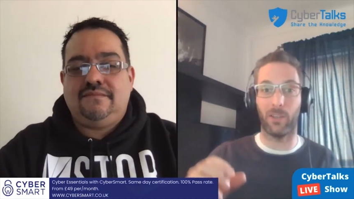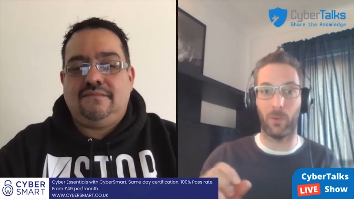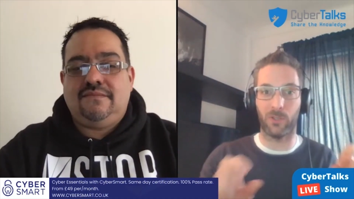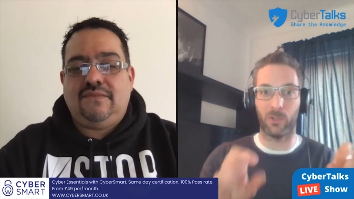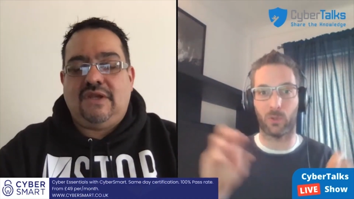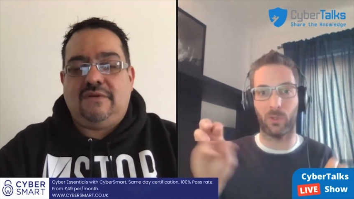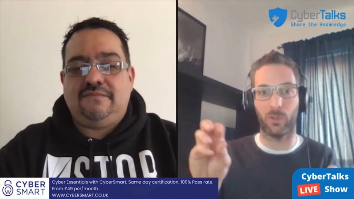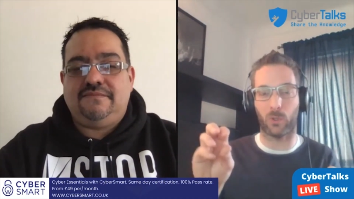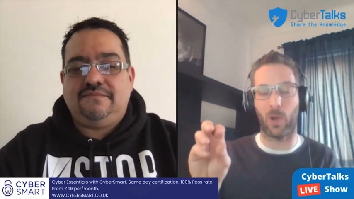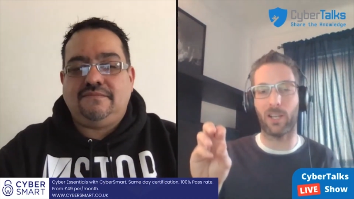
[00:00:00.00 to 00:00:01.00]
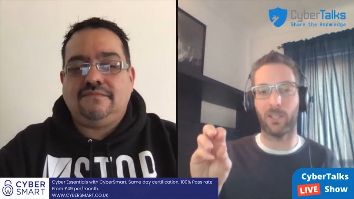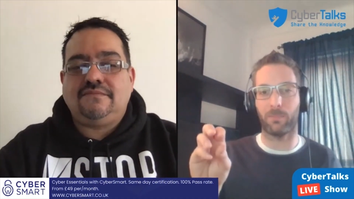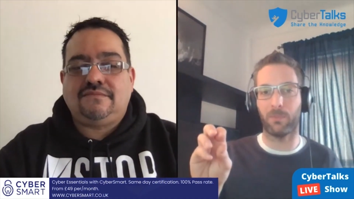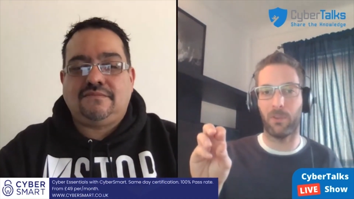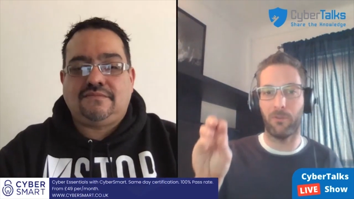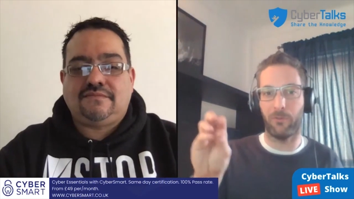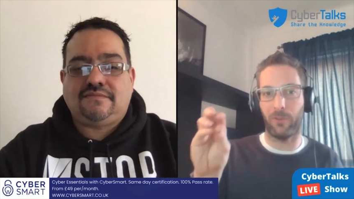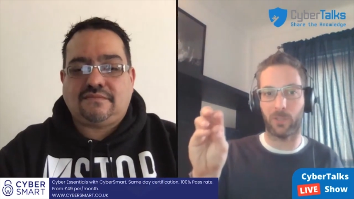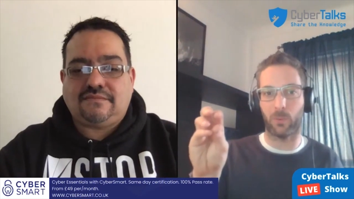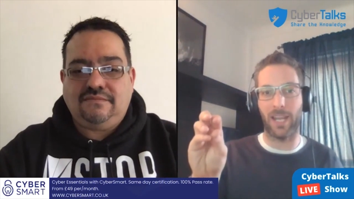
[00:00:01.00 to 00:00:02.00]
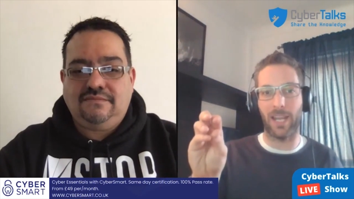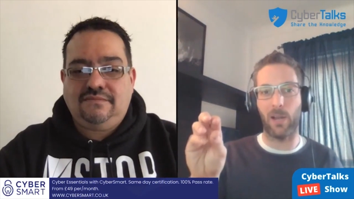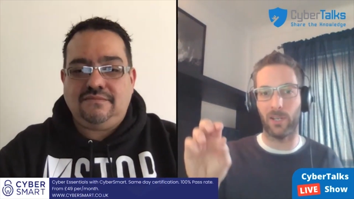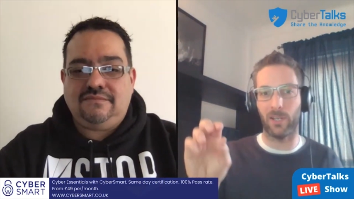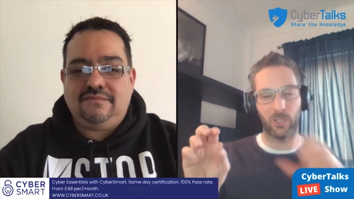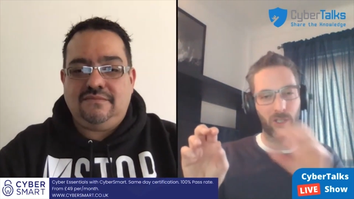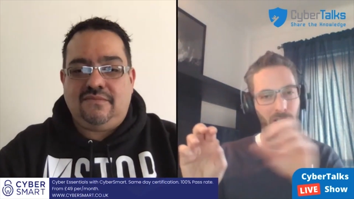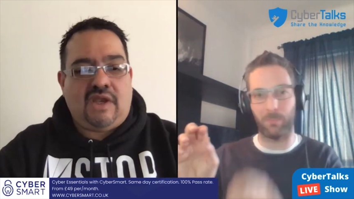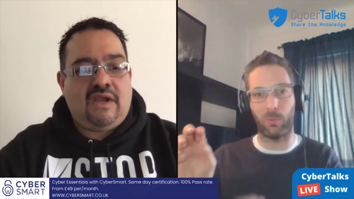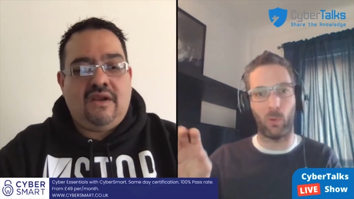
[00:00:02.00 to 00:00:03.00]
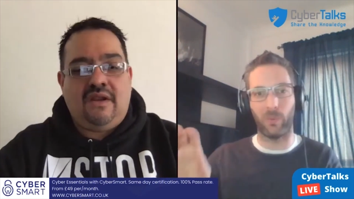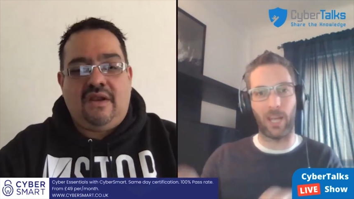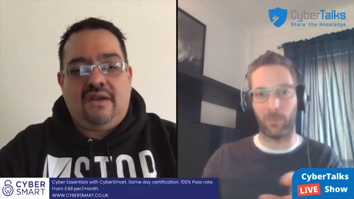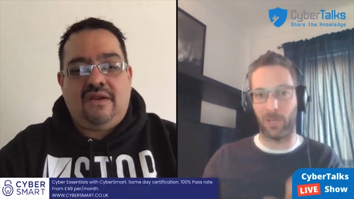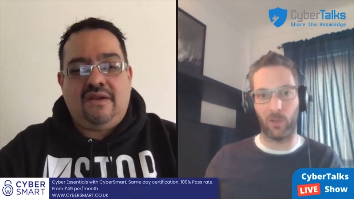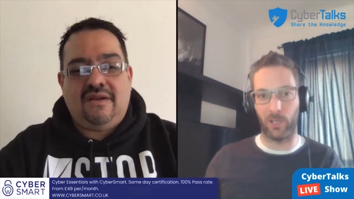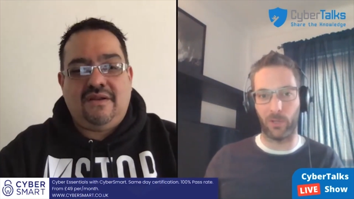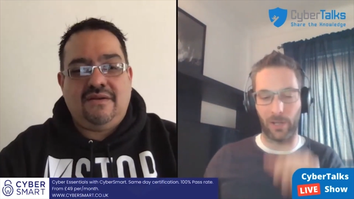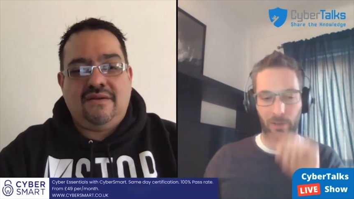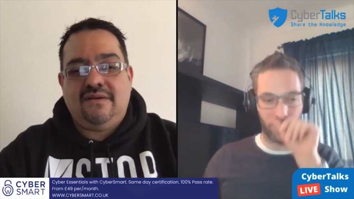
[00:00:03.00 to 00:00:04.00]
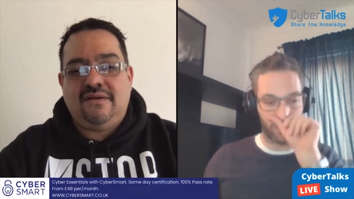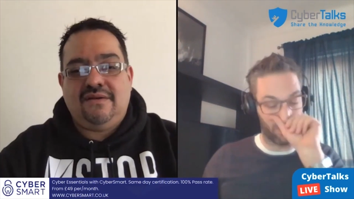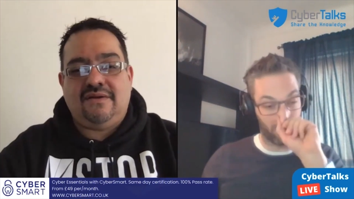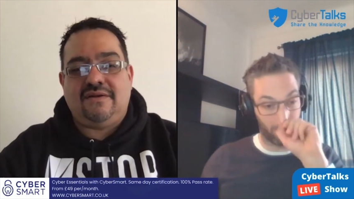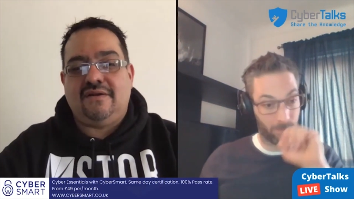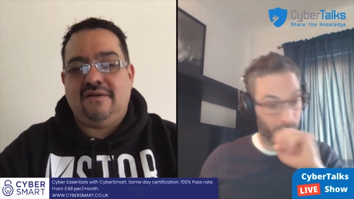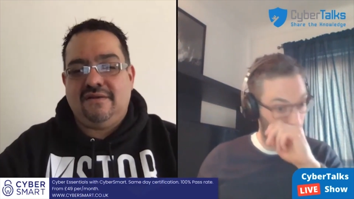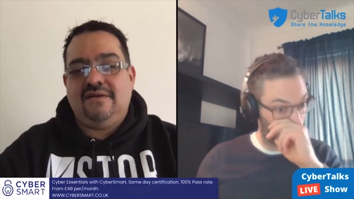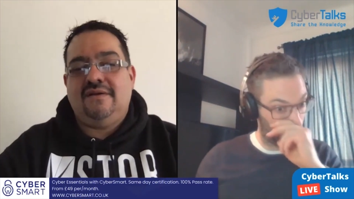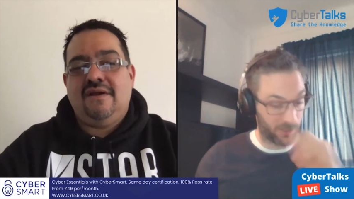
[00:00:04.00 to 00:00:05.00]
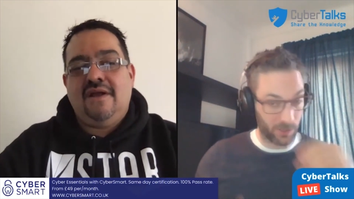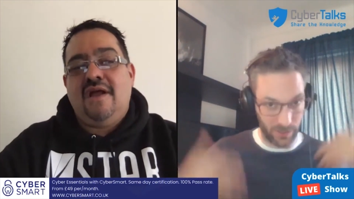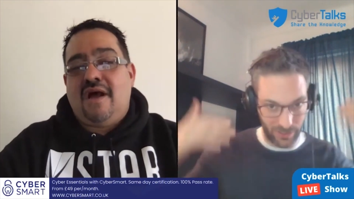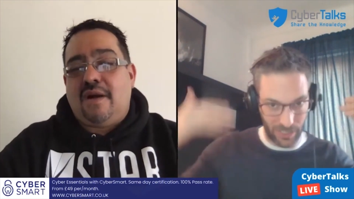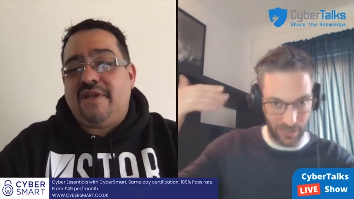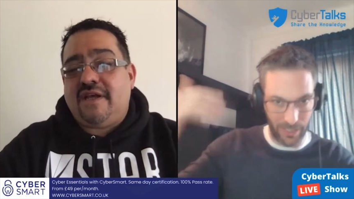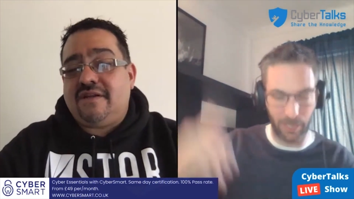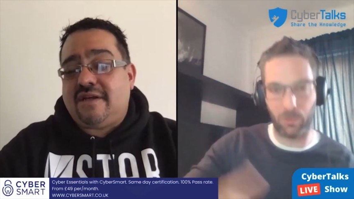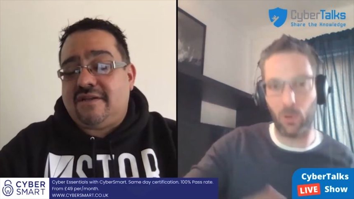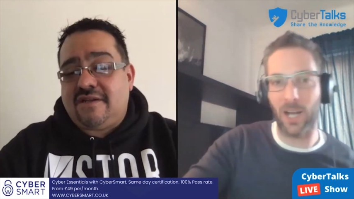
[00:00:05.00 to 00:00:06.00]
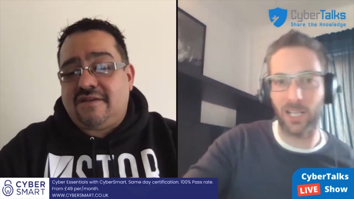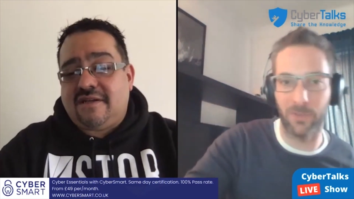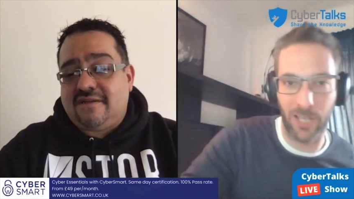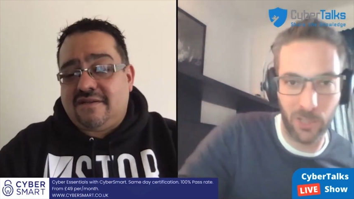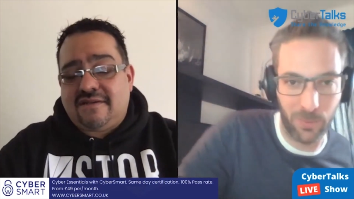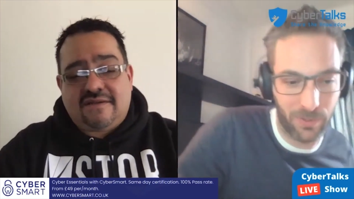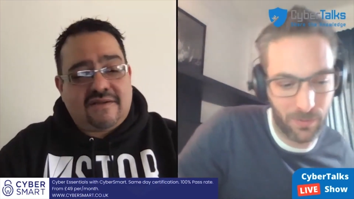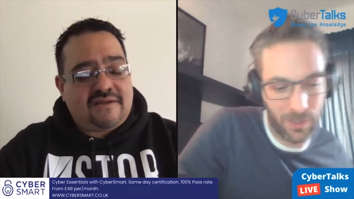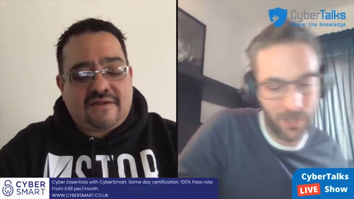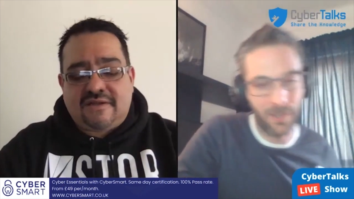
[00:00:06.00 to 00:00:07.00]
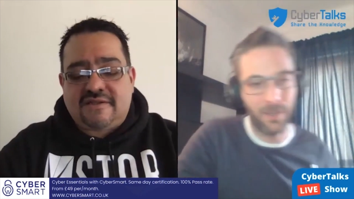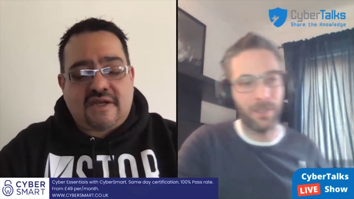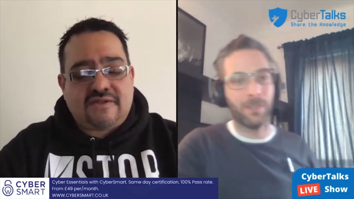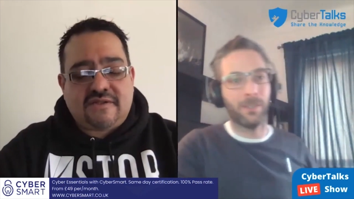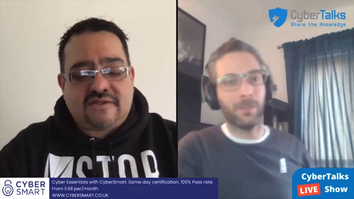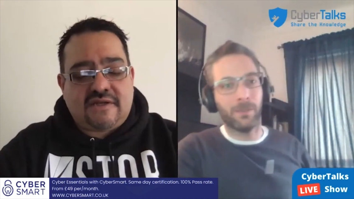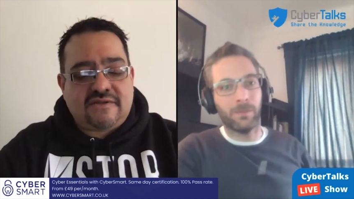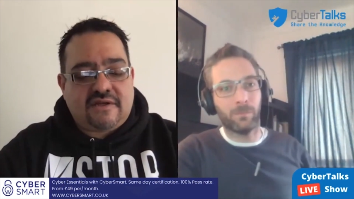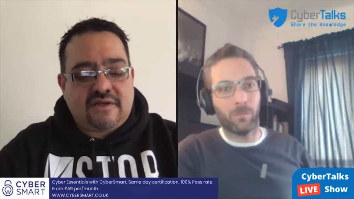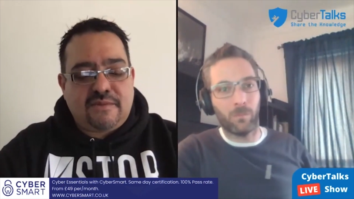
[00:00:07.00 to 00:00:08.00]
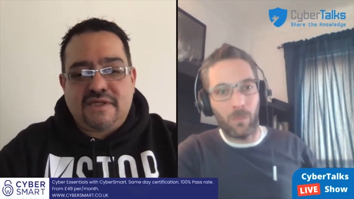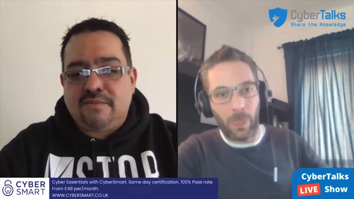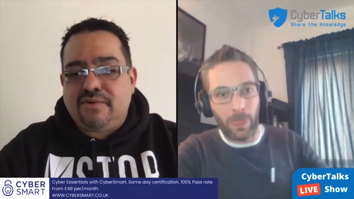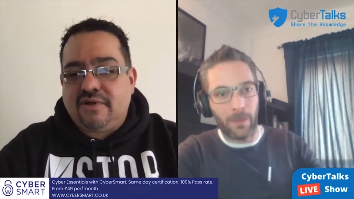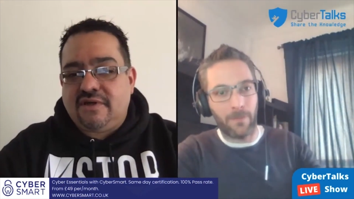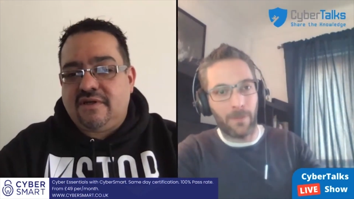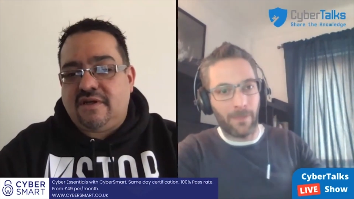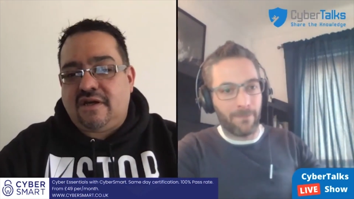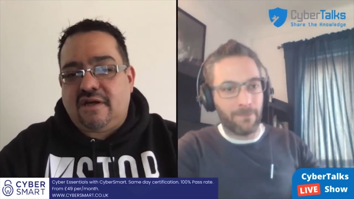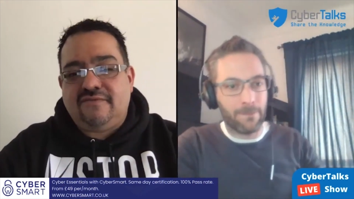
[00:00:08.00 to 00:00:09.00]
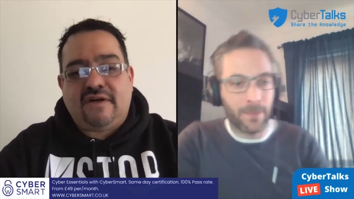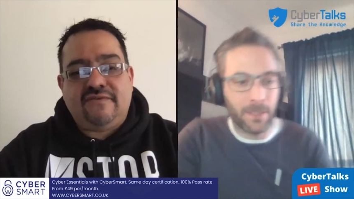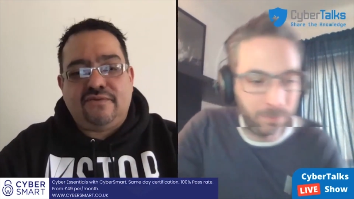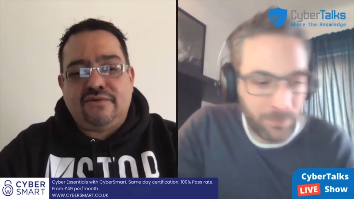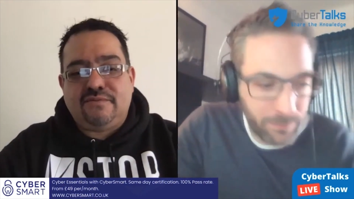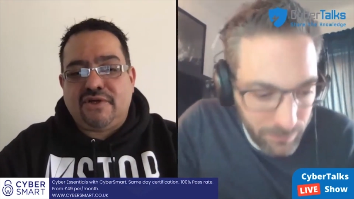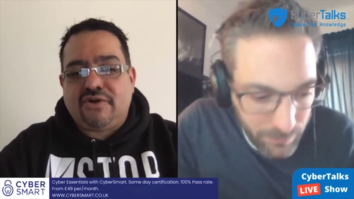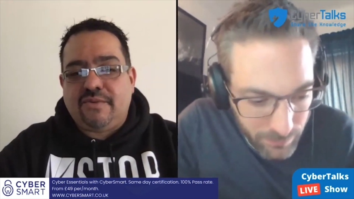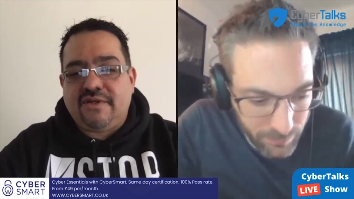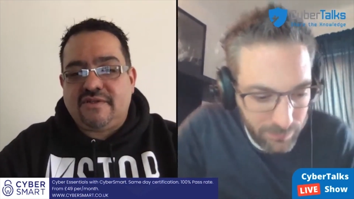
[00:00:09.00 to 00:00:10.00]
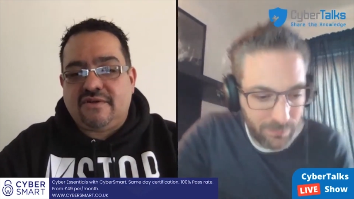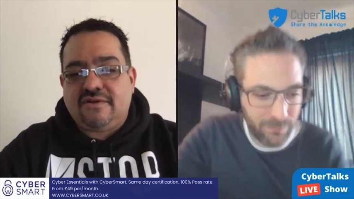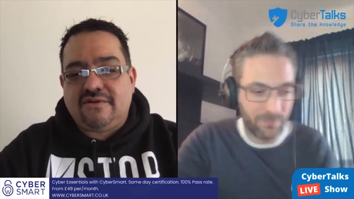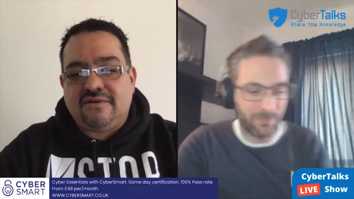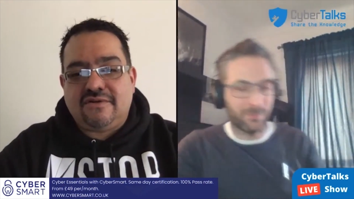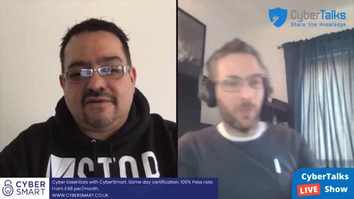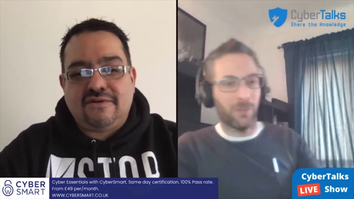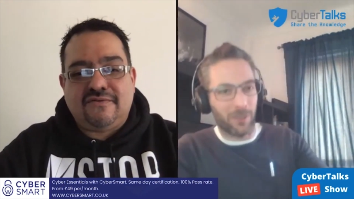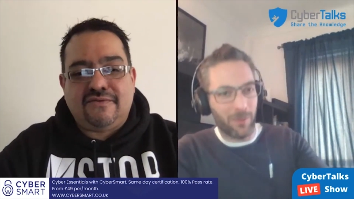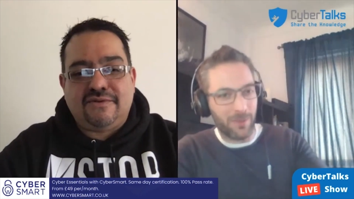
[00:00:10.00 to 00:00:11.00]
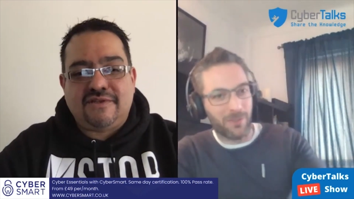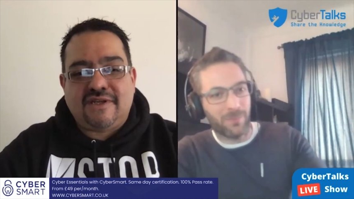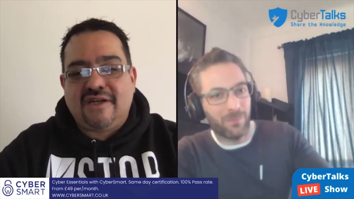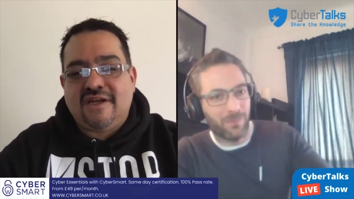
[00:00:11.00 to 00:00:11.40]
Speaker 1: Otherwise, you're, tr- you're trying to fix one area and it's just going to get pulled down by all the other areas. Okay. So it's um, that. Yeah,
Speaker 2: yeah, that, it sounds sounds like an amazing book, and uh, I've, I've ordered my copy. So
Speaker 1: look, look. Oh, thank you much.